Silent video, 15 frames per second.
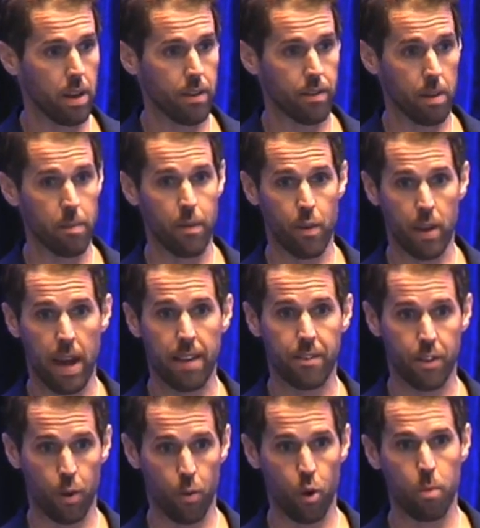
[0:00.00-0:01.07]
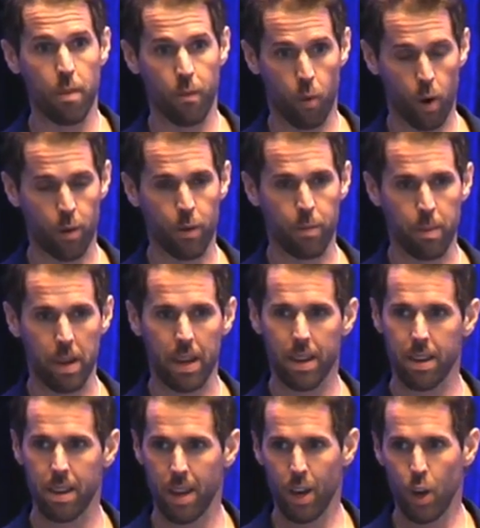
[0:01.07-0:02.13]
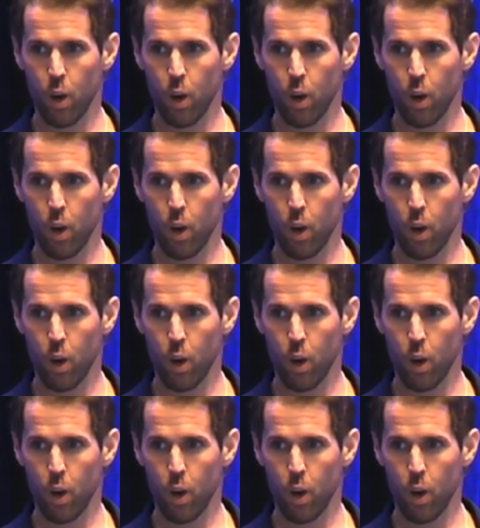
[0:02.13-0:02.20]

Some of you guys in the room have worked with me, and